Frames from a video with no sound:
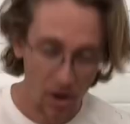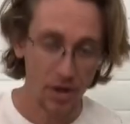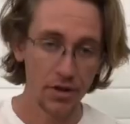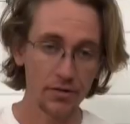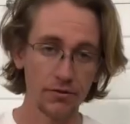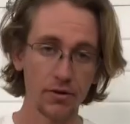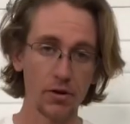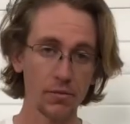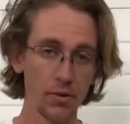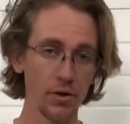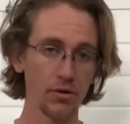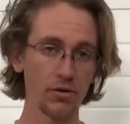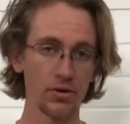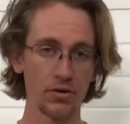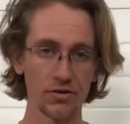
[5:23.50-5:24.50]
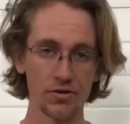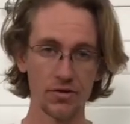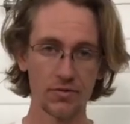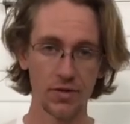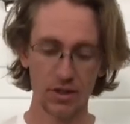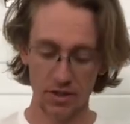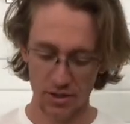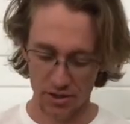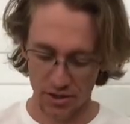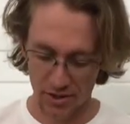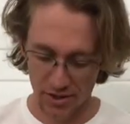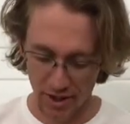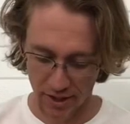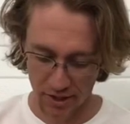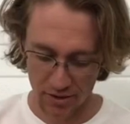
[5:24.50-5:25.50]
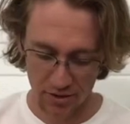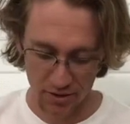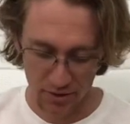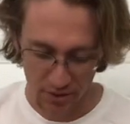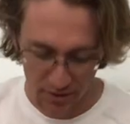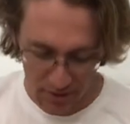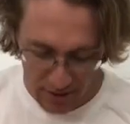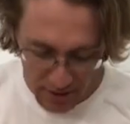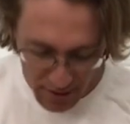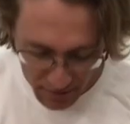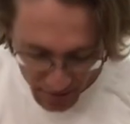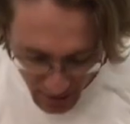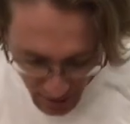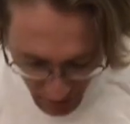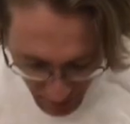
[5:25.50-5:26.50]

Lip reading: on the float bowl, and I'll zoom in just a second so you can see it.